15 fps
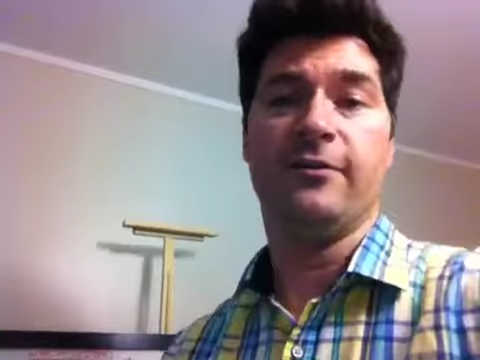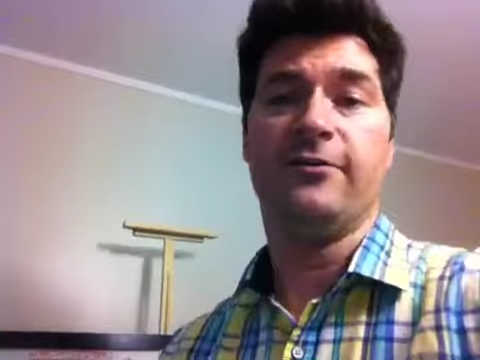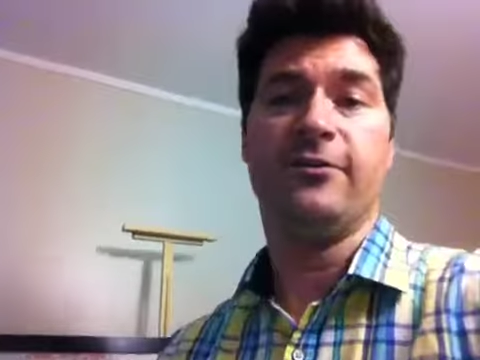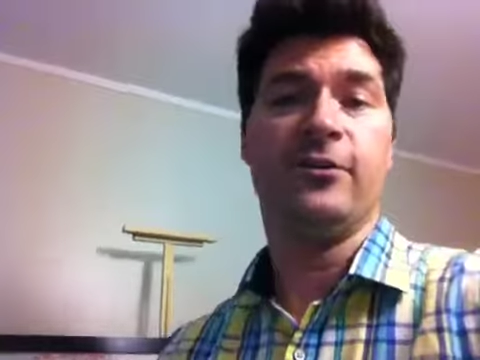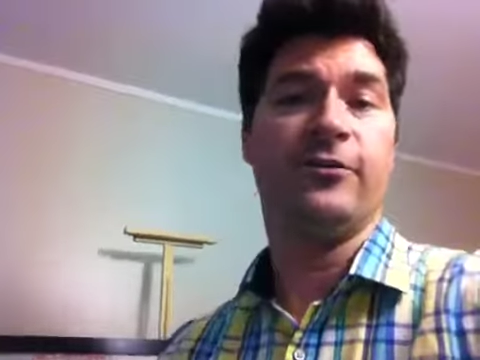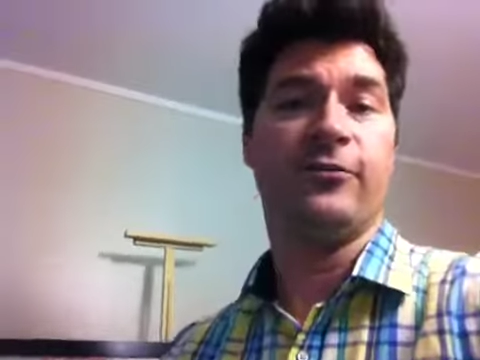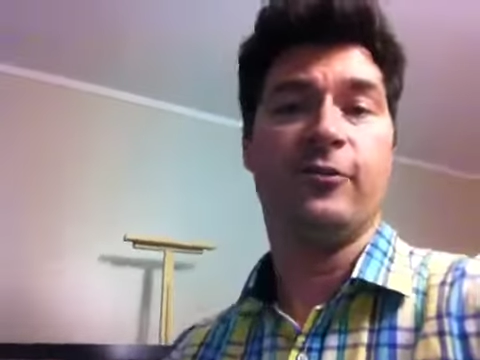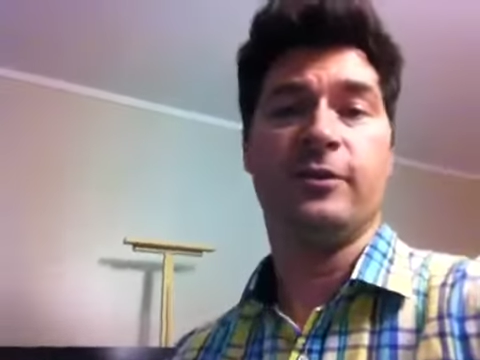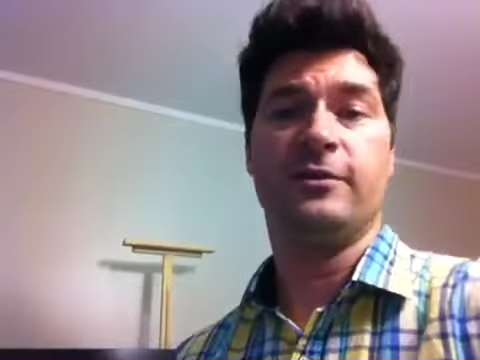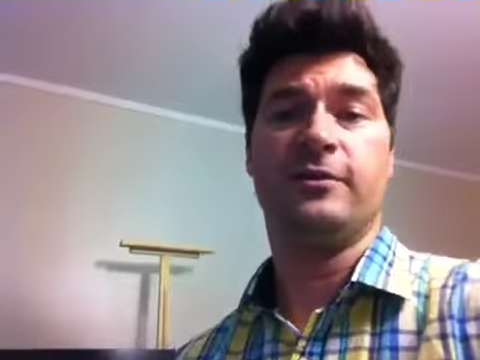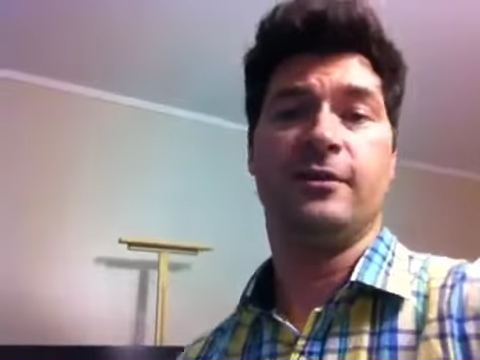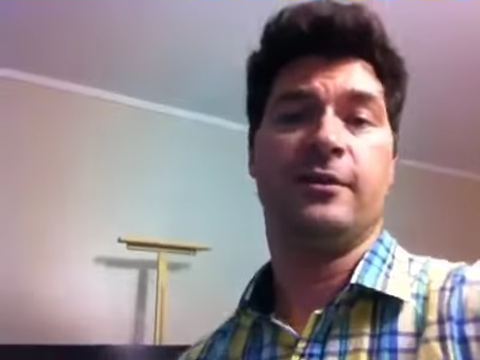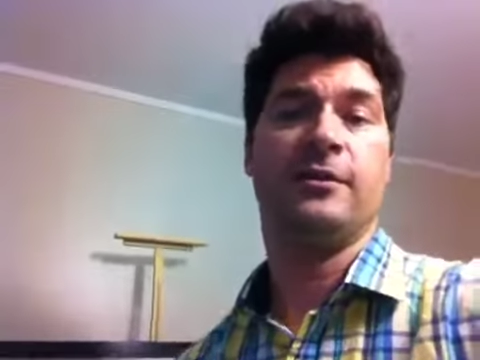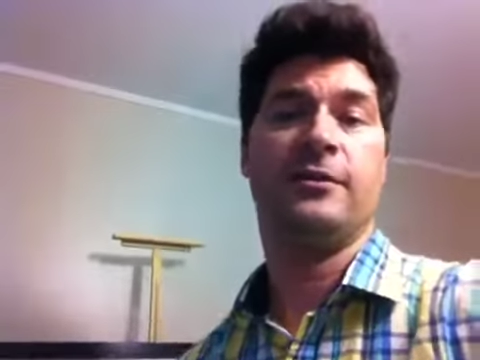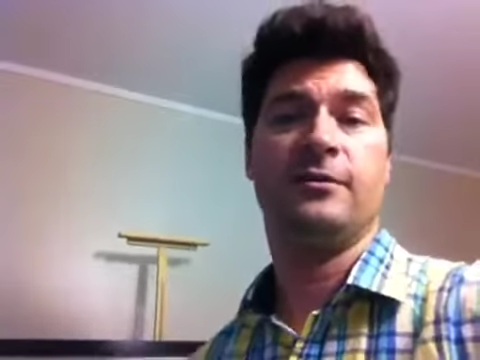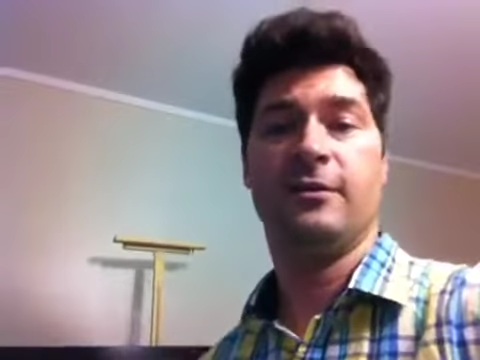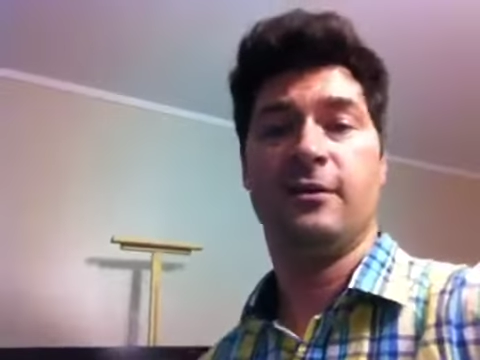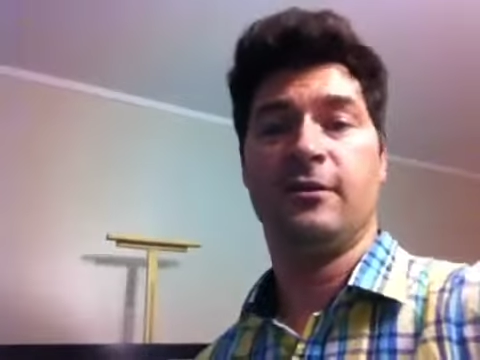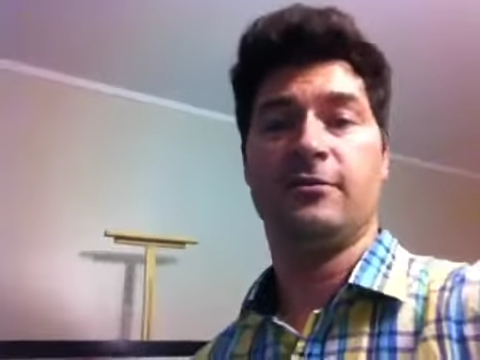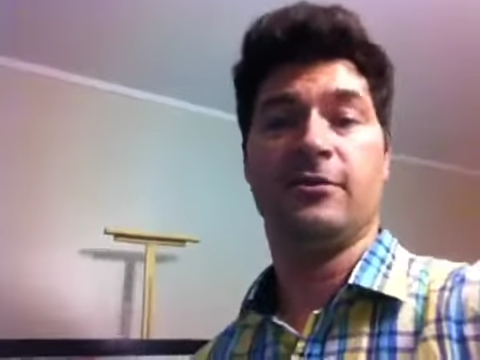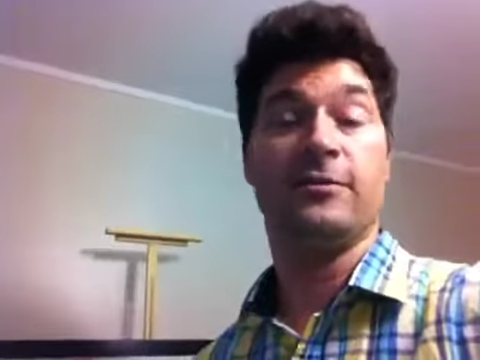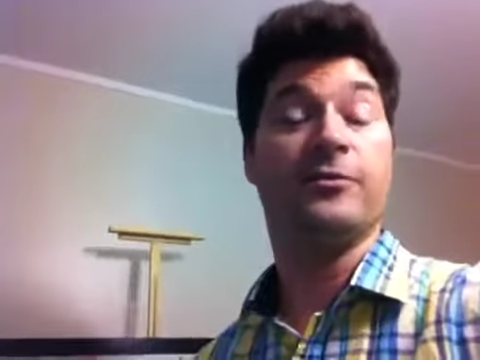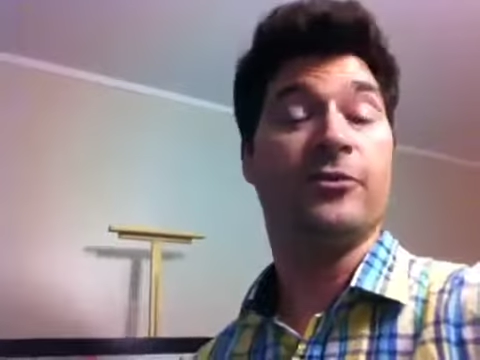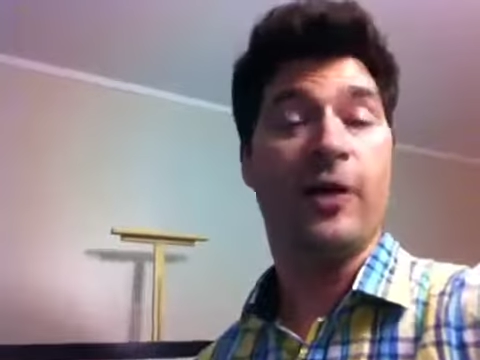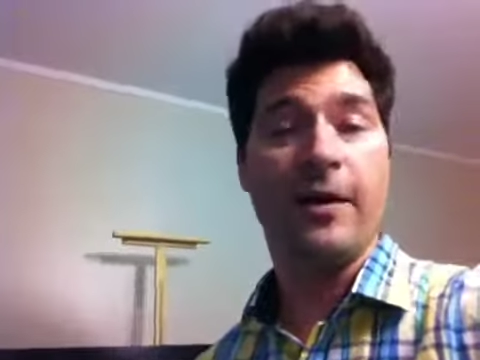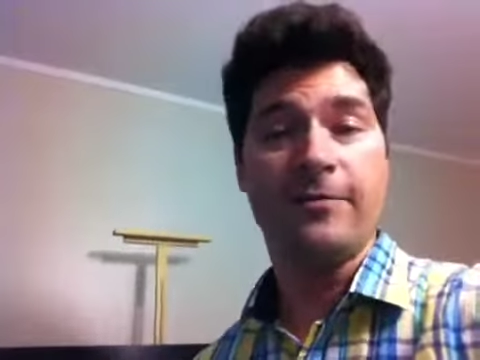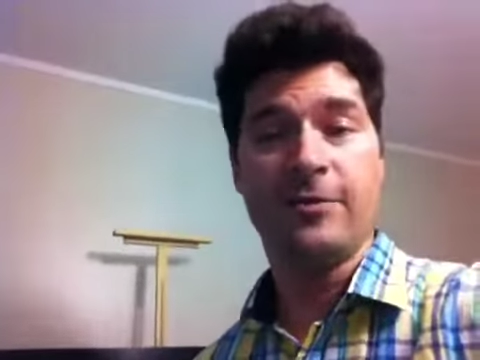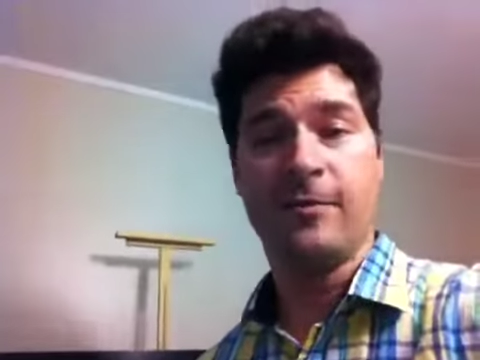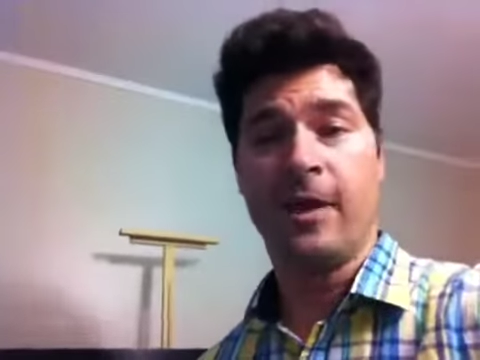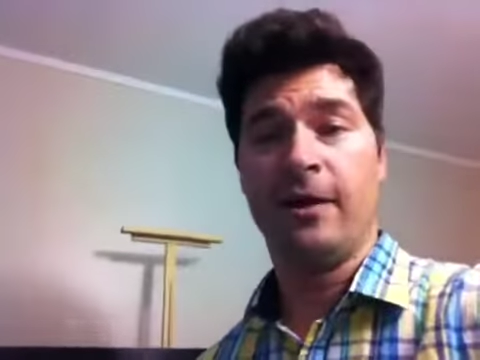Feel free to
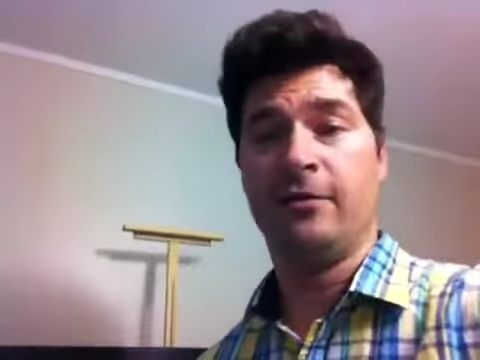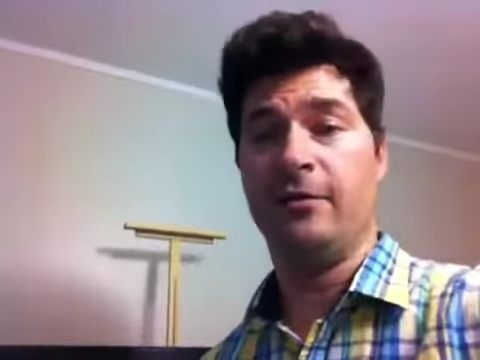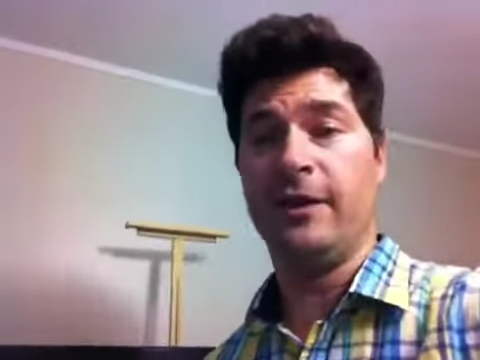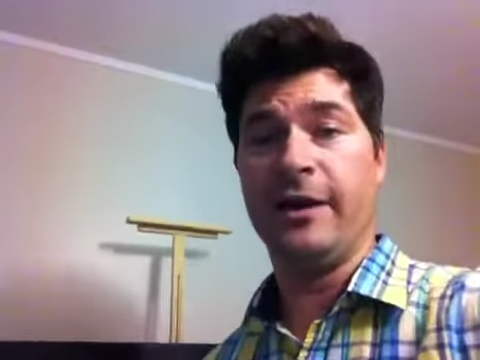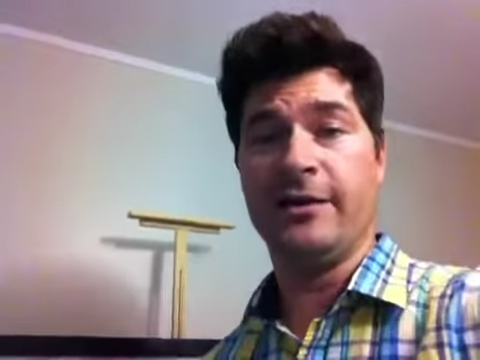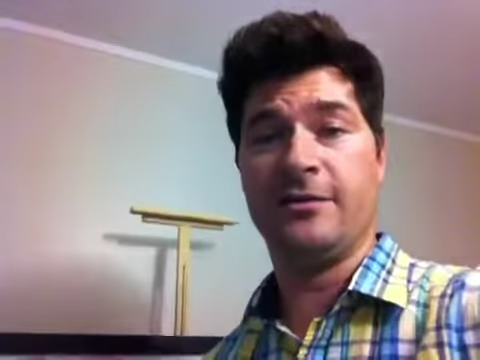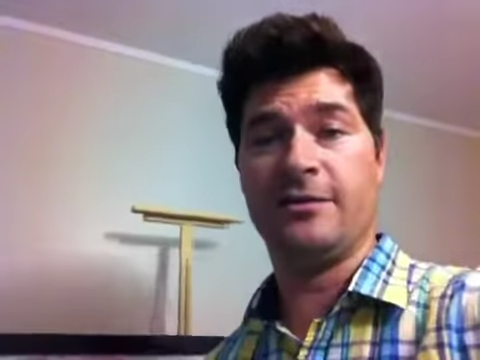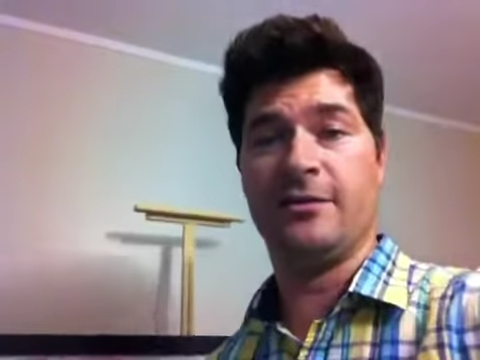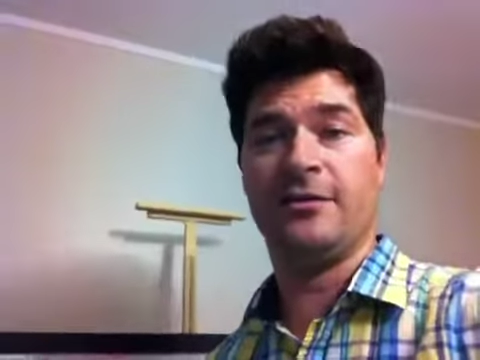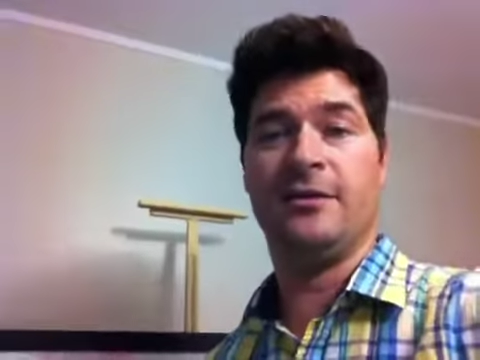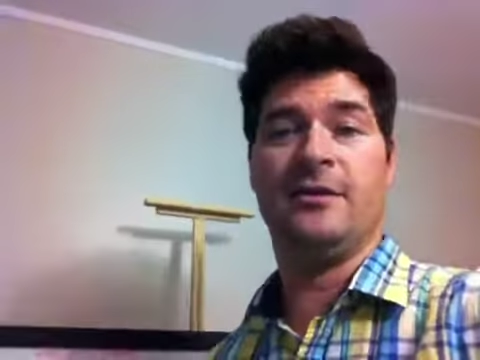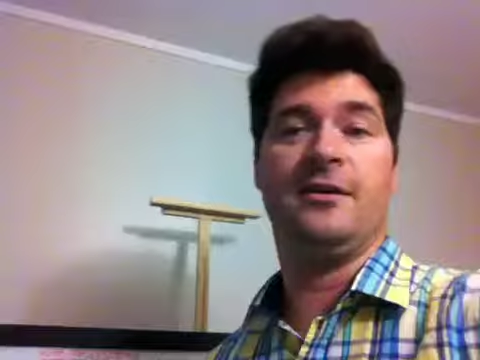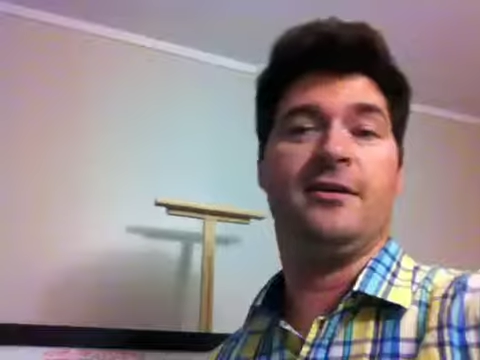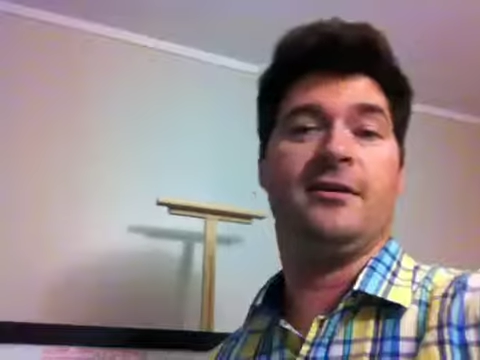subscribe to my list